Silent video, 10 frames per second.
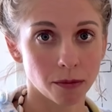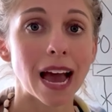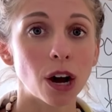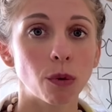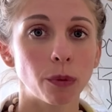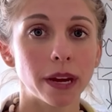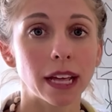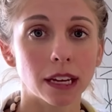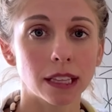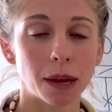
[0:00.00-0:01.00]
Now, when we
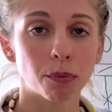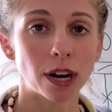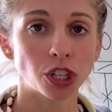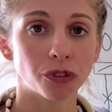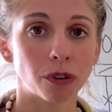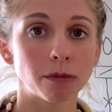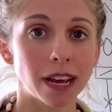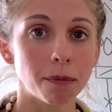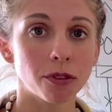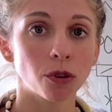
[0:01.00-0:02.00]
calculate pressure from
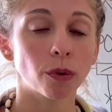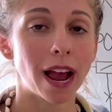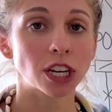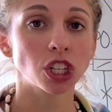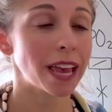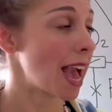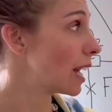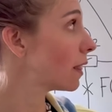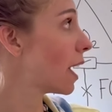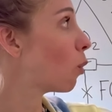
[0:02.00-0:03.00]
depth, we're actually
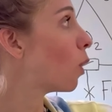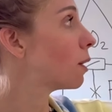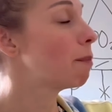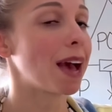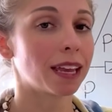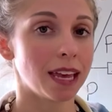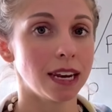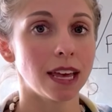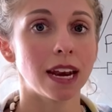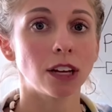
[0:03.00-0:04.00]
adding that 1 back
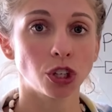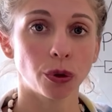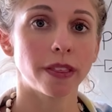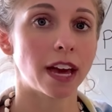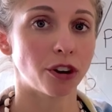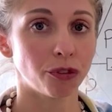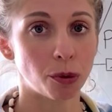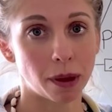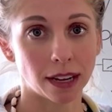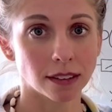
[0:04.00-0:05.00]
in, and I'll show you that in a few
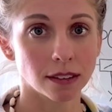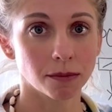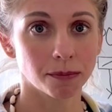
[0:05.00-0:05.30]
minutes.